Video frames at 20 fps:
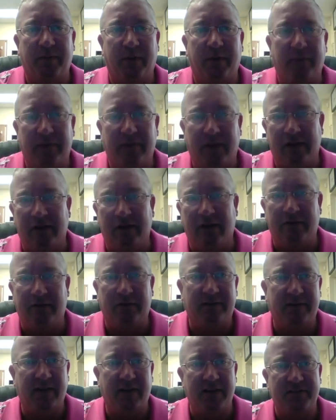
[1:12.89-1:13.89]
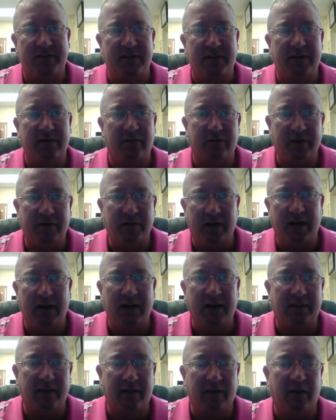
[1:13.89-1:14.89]
but they had never tested it or done
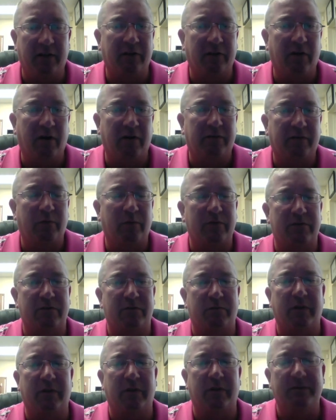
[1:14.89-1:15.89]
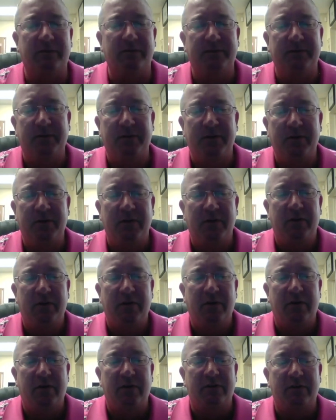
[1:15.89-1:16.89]
anything on the golf courses with
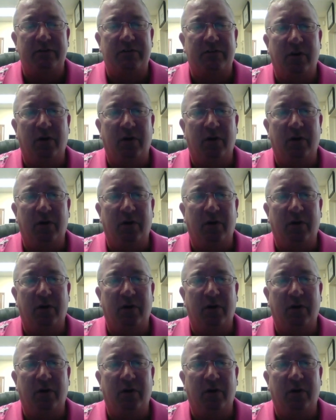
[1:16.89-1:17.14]
it.